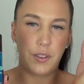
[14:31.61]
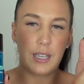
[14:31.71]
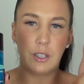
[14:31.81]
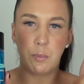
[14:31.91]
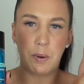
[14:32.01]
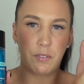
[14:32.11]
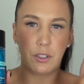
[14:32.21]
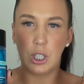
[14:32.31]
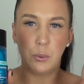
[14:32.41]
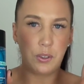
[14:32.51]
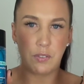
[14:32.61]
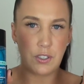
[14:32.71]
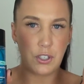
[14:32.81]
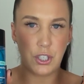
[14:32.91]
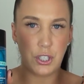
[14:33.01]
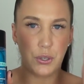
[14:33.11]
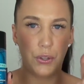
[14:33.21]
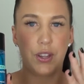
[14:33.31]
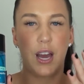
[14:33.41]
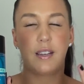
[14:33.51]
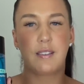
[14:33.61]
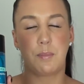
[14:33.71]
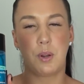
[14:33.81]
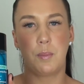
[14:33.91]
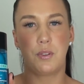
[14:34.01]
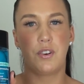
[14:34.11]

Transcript: that little bit of gluey residue that sometimes